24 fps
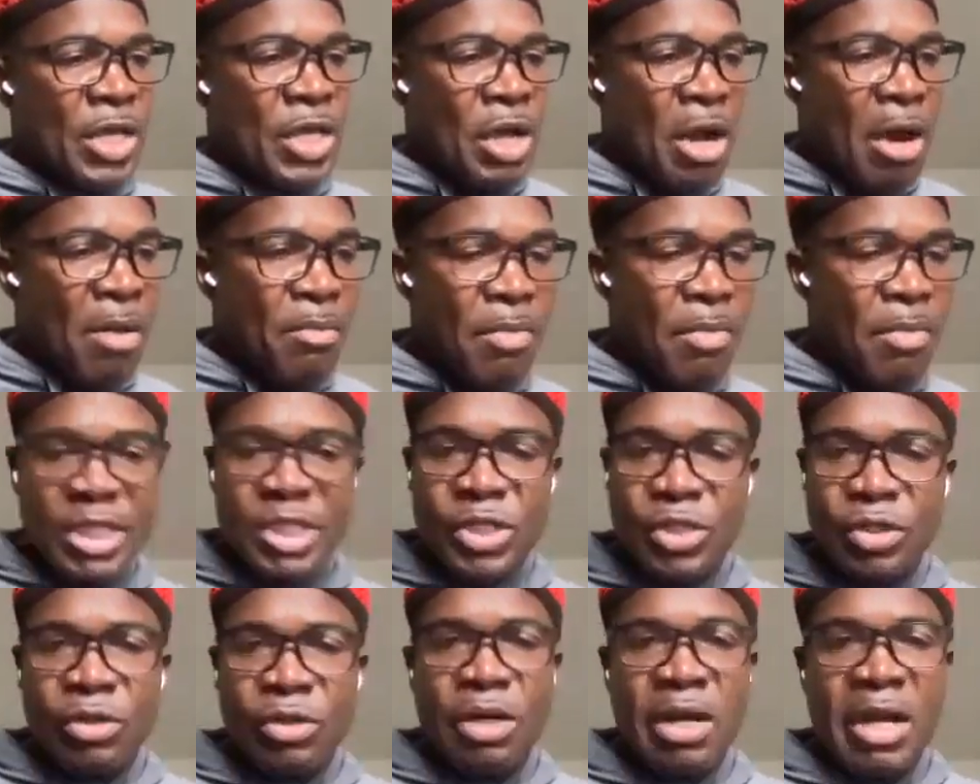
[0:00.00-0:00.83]
you're
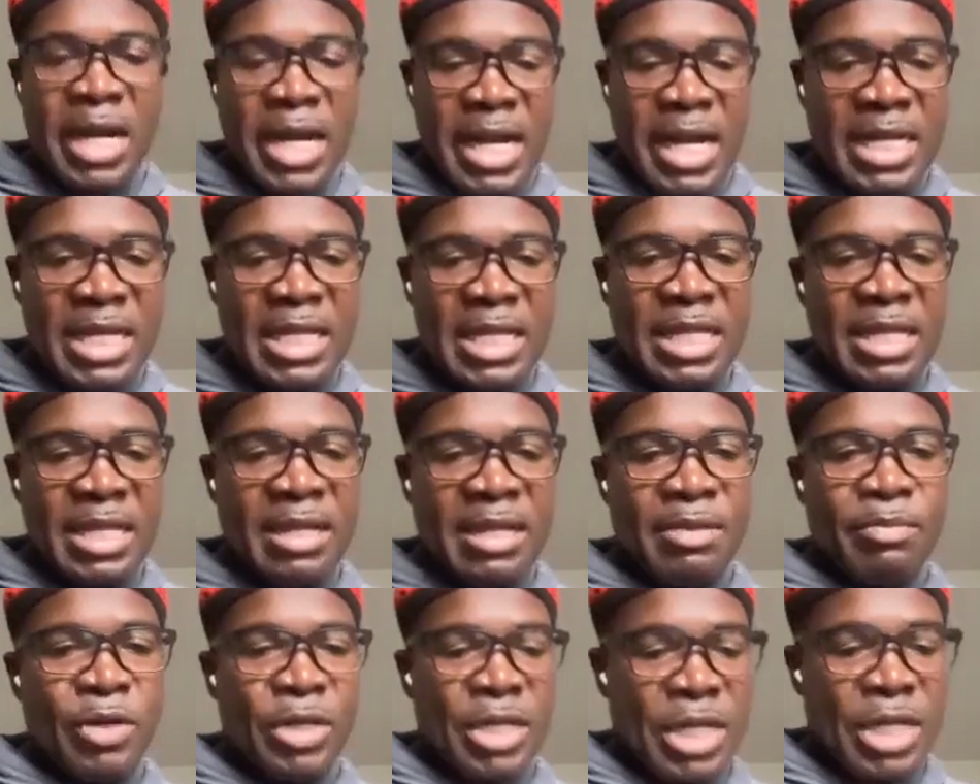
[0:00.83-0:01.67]
macho or
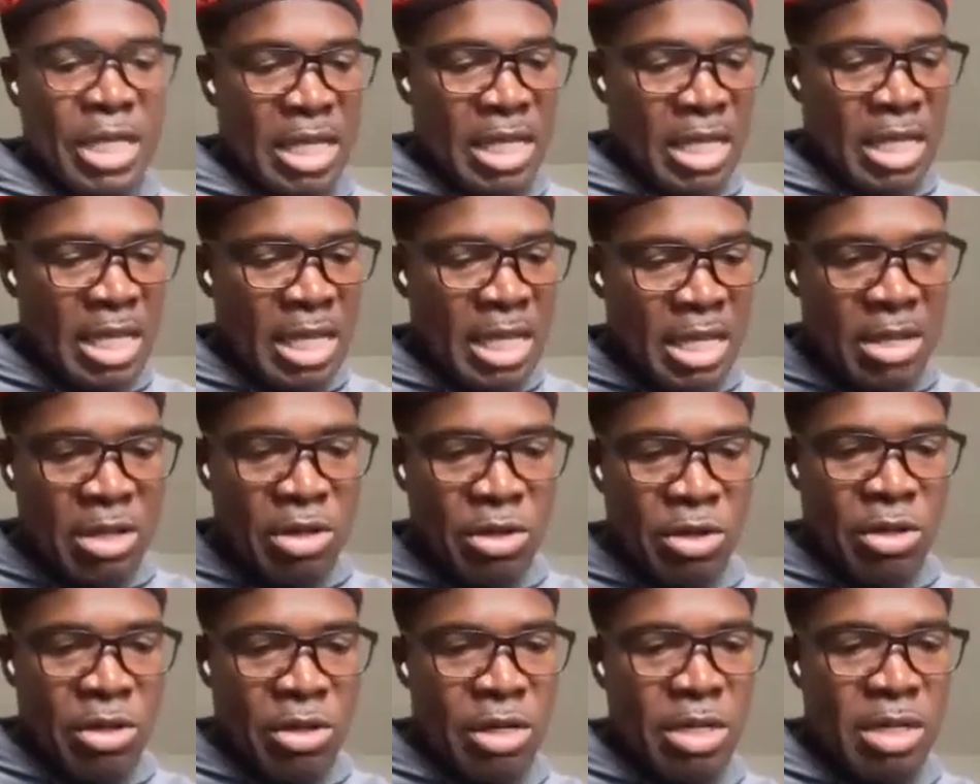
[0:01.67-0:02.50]
anything, but the
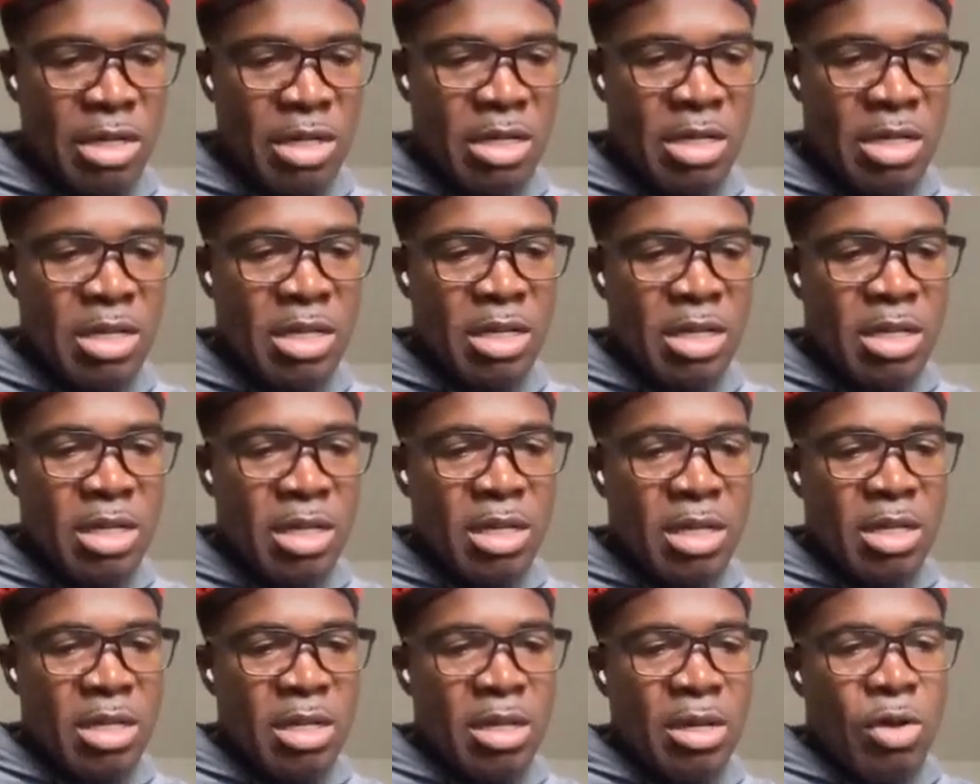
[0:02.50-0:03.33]
ego
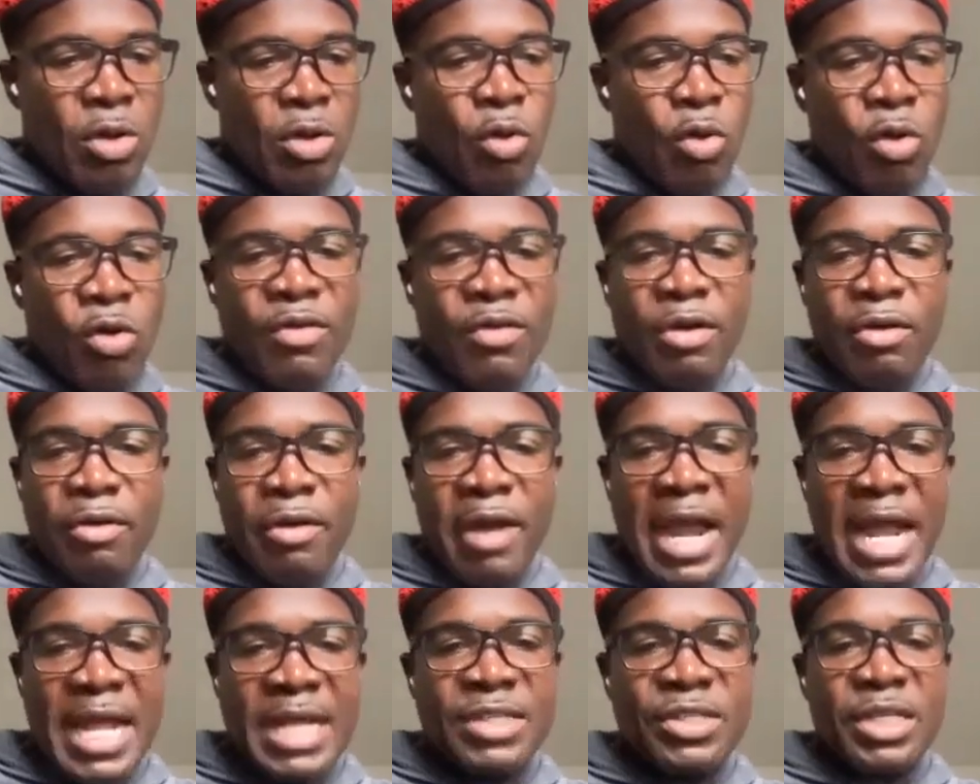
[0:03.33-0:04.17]

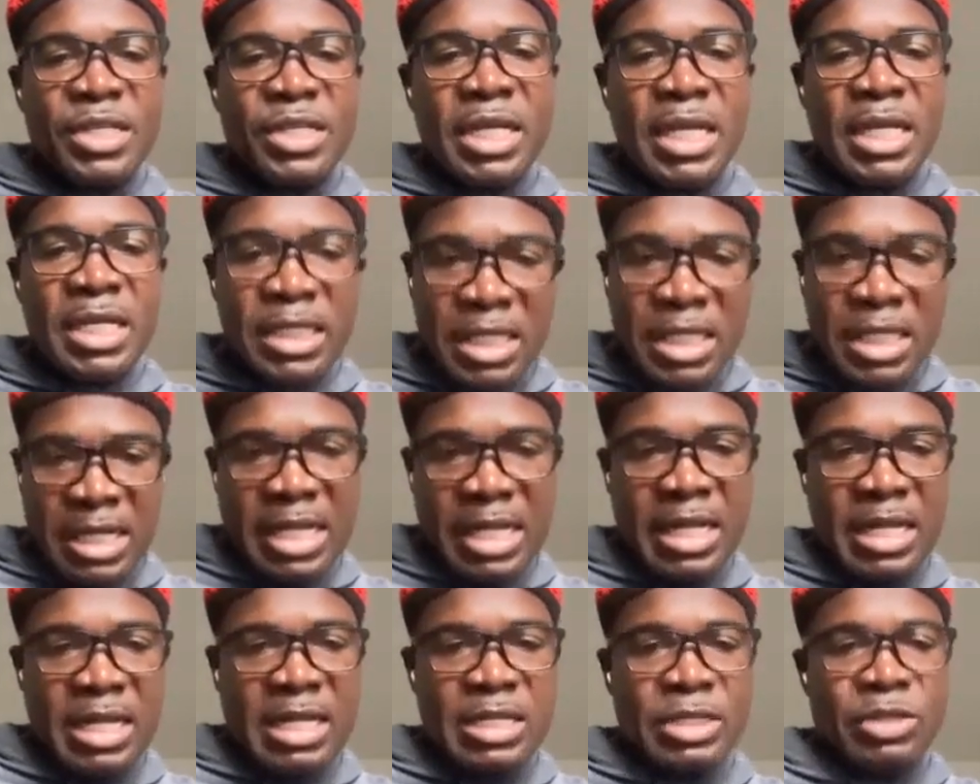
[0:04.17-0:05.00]
overrides
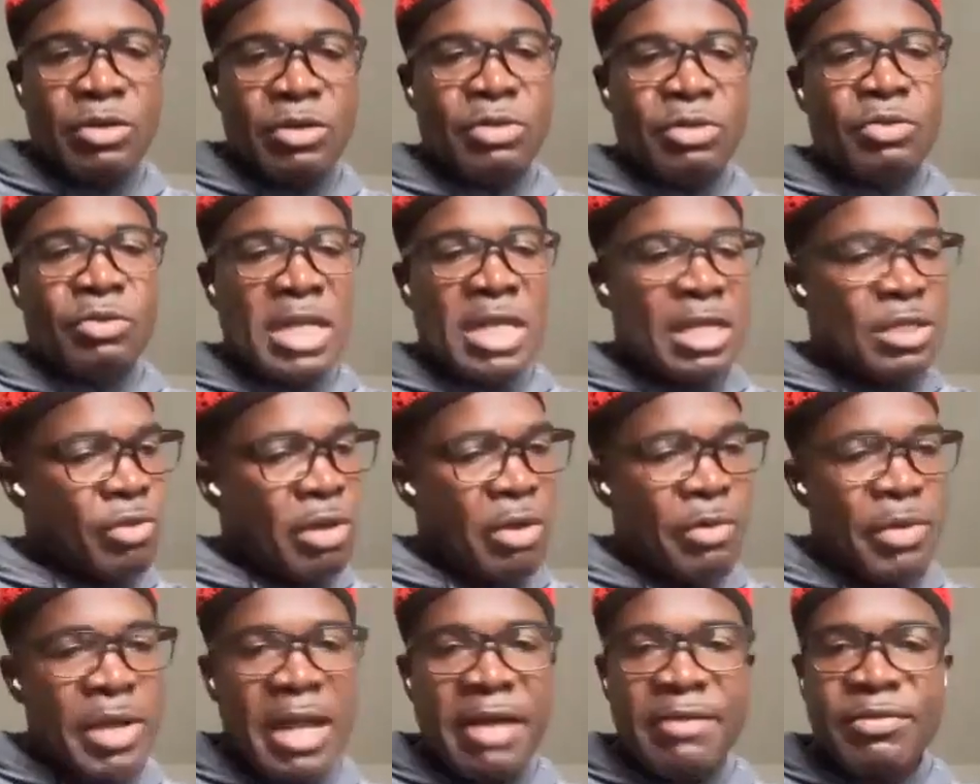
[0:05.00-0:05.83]
intellect. So that's
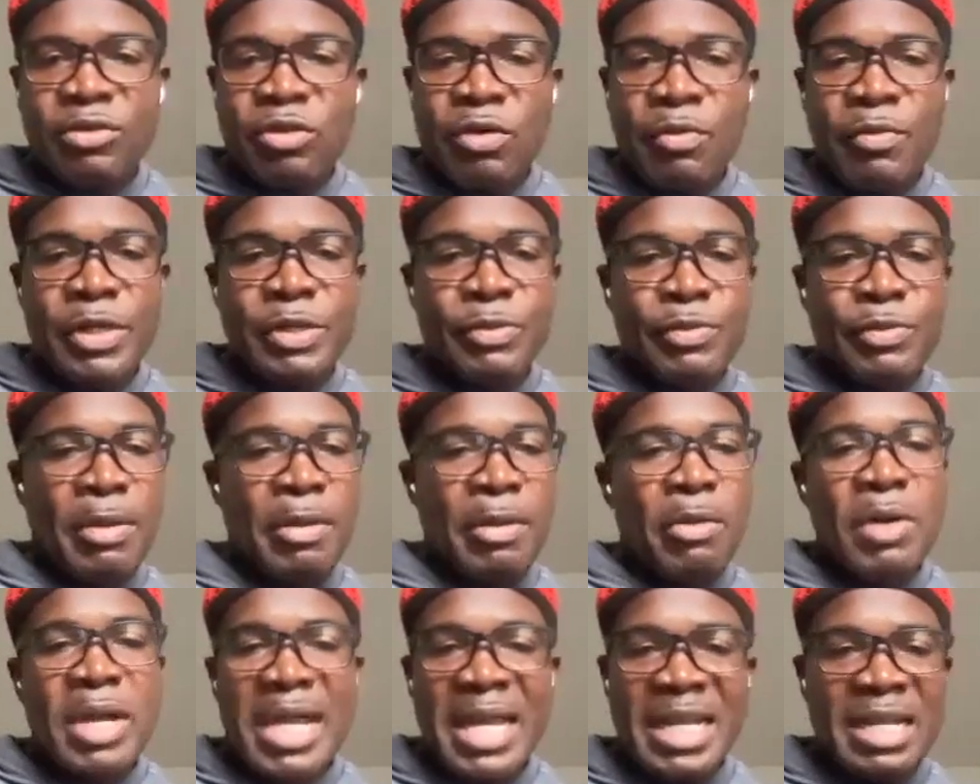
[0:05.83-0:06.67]
why we have so much
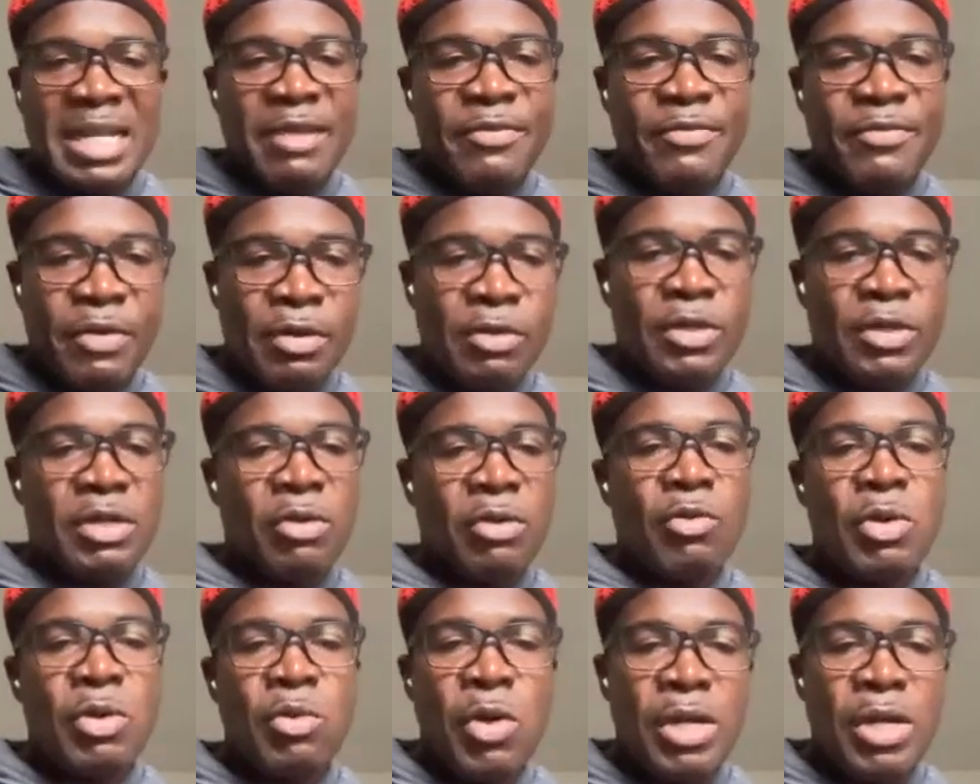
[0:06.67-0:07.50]
power. We cannot
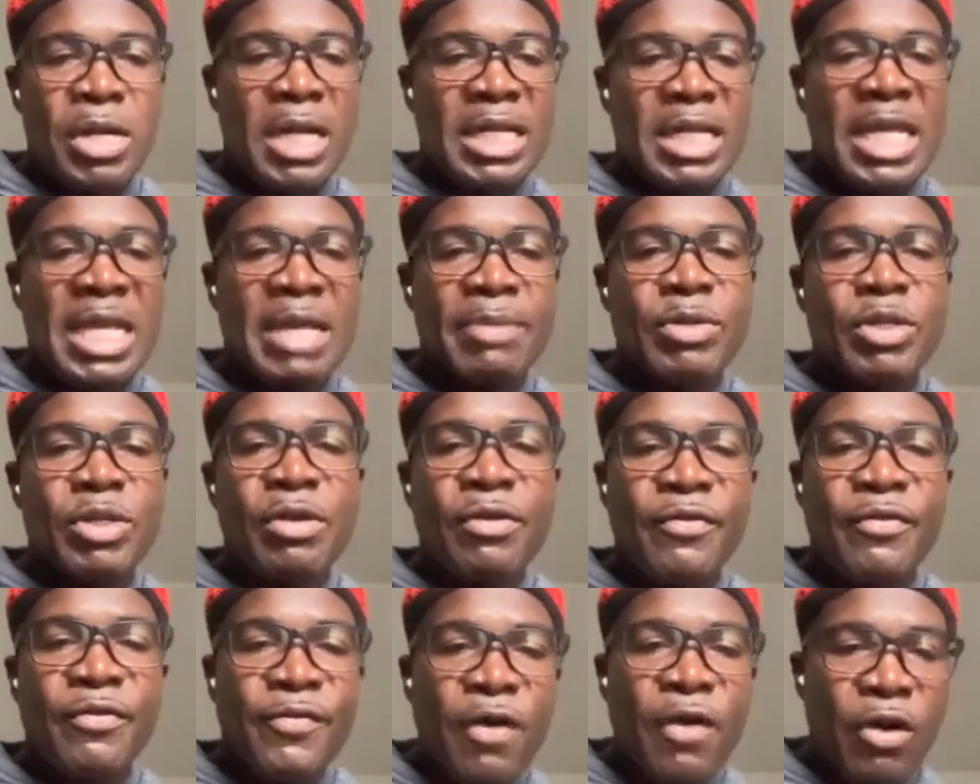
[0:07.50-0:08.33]
function. We were not able
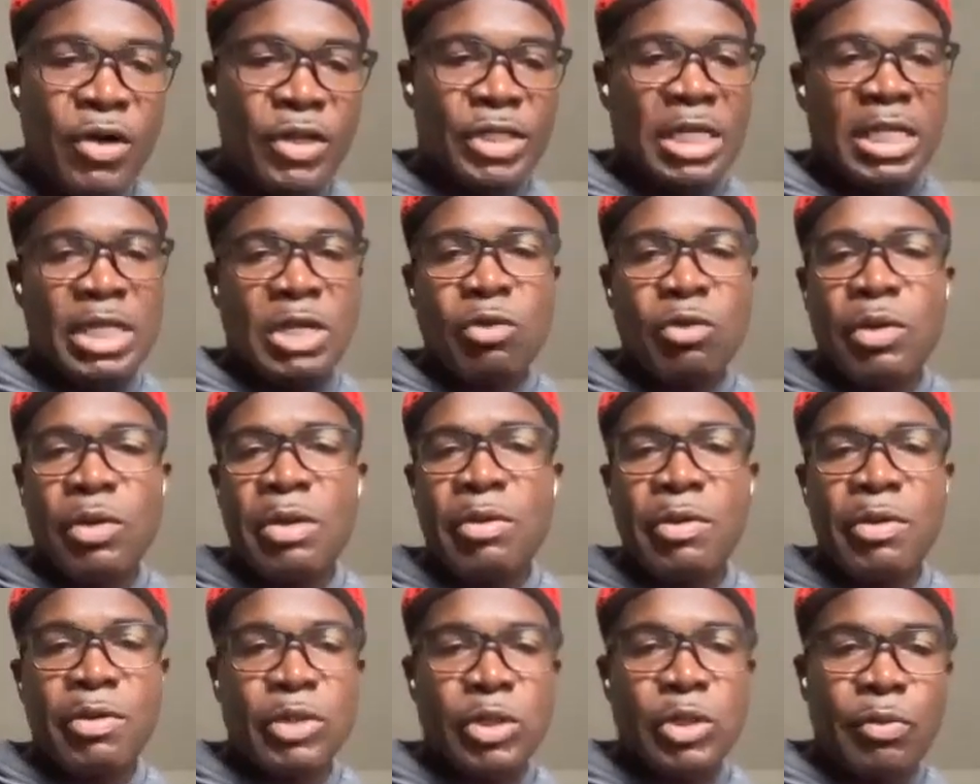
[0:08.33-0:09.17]
to function the
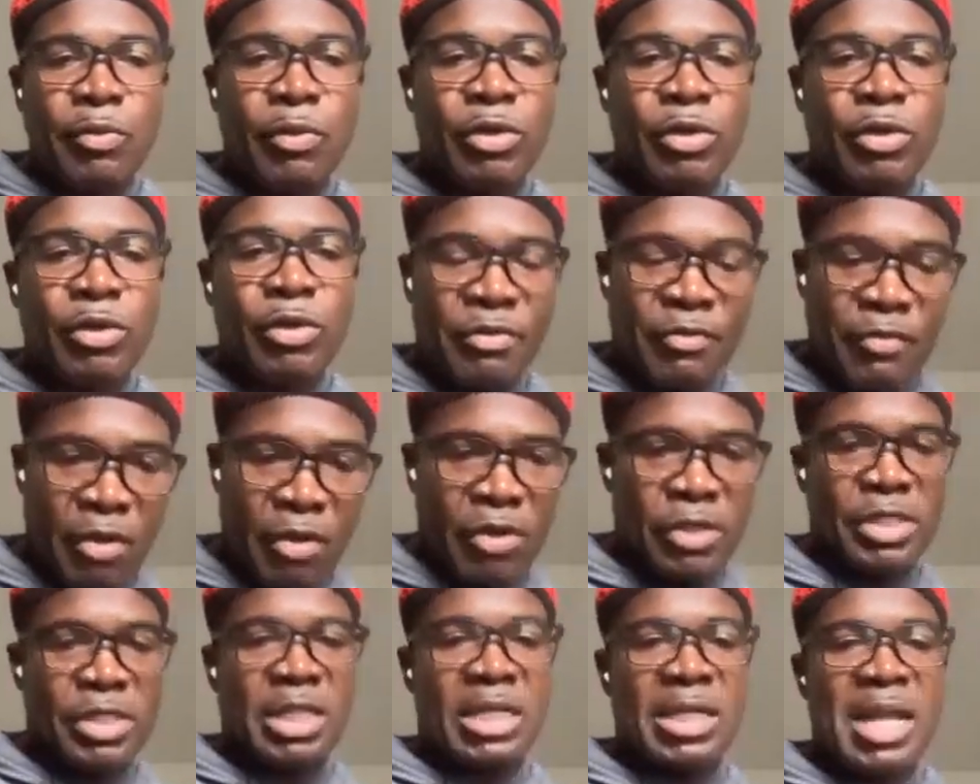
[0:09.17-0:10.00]
way we were supposed to
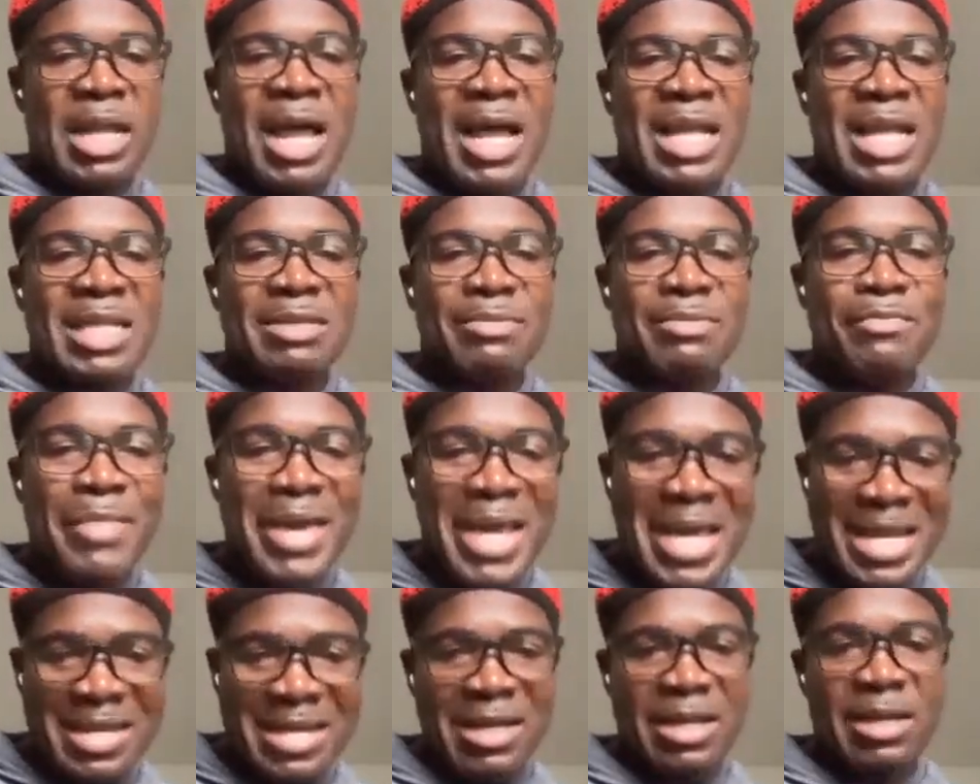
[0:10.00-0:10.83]
function as
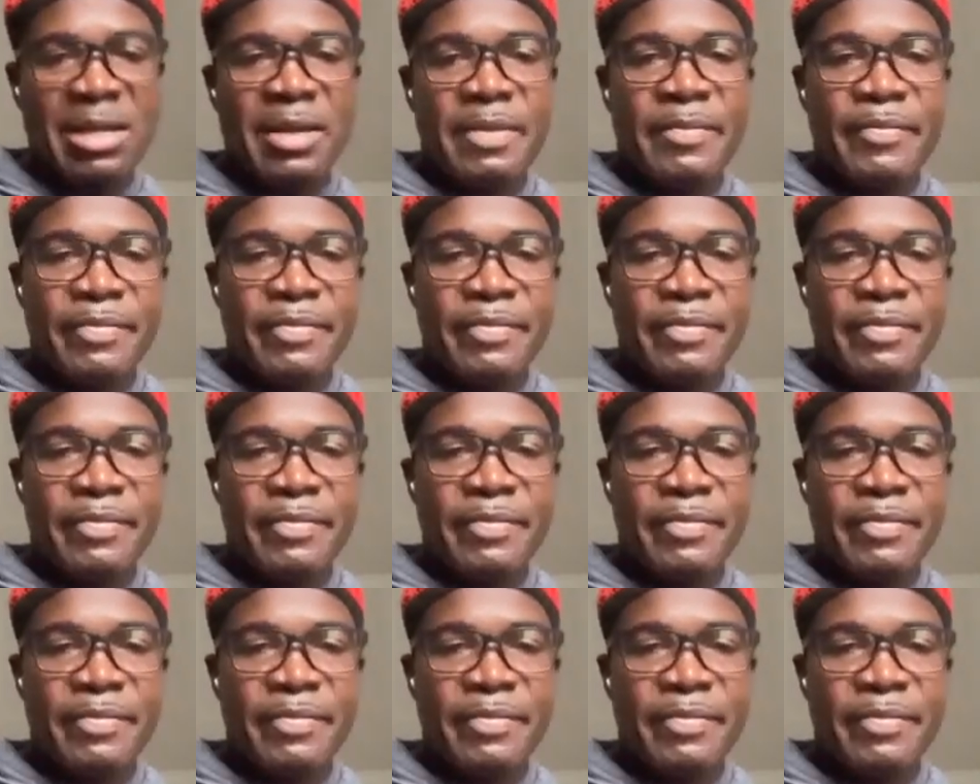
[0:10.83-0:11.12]
men.